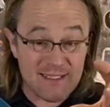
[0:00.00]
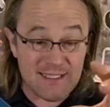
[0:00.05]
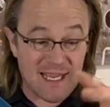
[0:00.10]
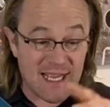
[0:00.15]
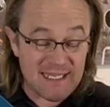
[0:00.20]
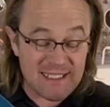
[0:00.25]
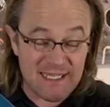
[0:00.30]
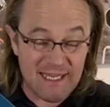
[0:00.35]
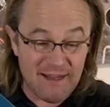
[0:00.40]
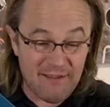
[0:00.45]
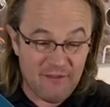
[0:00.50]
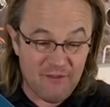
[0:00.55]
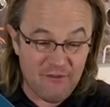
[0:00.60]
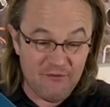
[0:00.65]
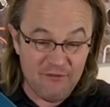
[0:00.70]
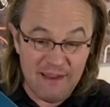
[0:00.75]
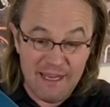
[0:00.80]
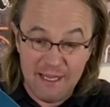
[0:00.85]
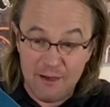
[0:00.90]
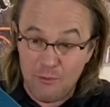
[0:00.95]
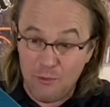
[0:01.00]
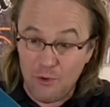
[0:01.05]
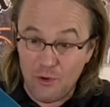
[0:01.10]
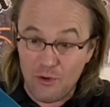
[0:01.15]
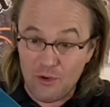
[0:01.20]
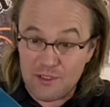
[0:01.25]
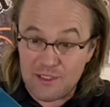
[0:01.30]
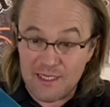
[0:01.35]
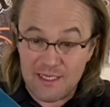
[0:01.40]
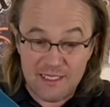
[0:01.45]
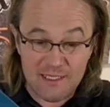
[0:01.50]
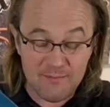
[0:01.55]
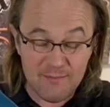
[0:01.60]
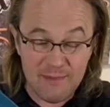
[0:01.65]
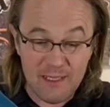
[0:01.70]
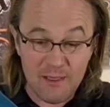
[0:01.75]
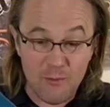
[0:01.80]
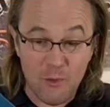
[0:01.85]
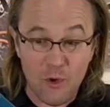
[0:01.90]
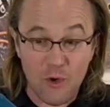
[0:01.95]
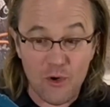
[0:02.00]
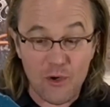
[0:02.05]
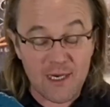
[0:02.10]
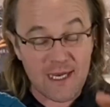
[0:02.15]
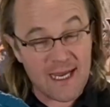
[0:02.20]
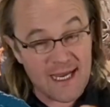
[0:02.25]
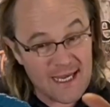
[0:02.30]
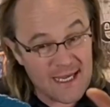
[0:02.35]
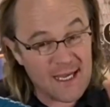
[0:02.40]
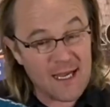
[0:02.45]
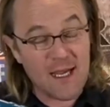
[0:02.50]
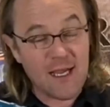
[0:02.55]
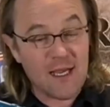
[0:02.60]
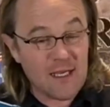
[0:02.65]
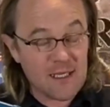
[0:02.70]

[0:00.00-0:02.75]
It's actually 3/4 Millwalkee.